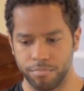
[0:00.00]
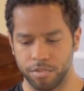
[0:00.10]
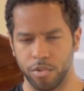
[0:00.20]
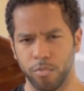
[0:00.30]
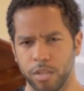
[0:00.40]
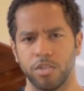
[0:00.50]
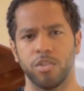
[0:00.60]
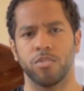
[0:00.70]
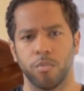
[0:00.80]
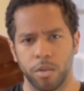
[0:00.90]
It's a really
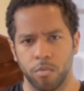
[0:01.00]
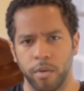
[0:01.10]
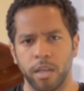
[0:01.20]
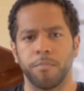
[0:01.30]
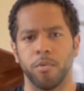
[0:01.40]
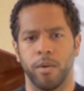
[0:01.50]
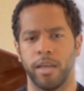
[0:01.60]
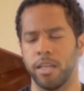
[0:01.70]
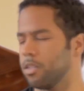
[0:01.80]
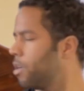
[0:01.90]
gentle way to wake up your
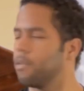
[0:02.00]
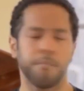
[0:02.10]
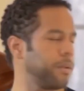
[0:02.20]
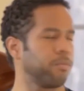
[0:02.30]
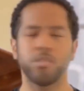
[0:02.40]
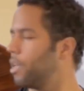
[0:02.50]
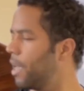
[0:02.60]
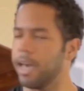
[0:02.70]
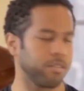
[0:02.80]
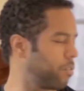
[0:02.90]
range, but I want you to
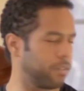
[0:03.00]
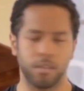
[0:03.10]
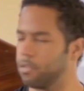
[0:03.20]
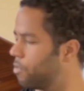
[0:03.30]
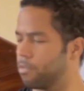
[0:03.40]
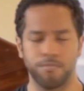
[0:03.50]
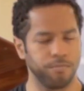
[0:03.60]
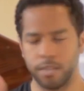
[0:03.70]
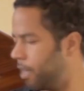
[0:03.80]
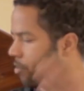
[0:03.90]
add the
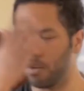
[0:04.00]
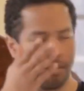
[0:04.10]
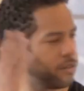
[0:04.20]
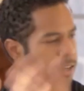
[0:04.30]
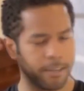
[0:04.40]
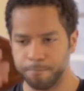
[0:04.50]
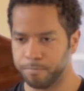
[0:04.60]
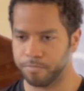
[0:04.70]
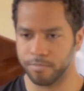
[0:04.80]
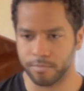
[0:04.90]
head turn thing.
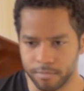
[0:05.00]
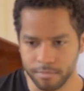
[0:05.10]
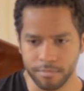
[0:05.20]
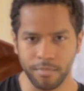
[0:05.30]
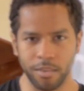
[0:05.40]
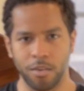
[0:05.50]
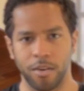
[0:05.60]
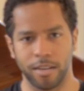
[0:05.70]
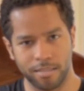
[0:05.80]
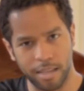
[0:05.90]
No,
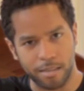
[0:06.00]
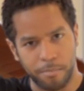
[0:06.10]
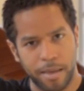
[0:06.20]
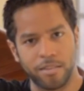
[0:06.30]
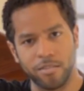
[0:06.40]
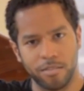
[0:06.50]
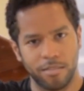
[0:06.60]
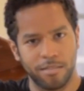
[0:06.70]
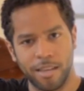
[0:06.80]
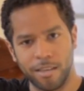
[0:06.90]
it's like the pat your
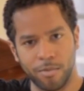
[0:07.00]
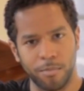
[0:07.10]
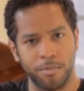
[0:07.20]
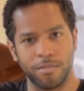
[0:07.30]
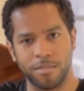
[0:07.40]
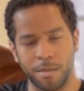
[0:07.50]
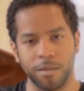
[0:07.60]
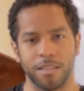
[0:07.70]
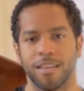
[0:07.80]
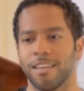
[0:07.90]
head, rub your
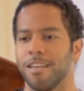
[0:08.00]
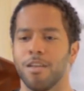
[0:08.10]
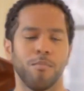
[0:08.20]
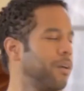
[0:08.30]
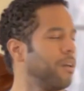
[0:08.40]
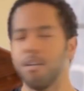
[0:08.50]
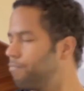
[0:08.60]
stomach thing, but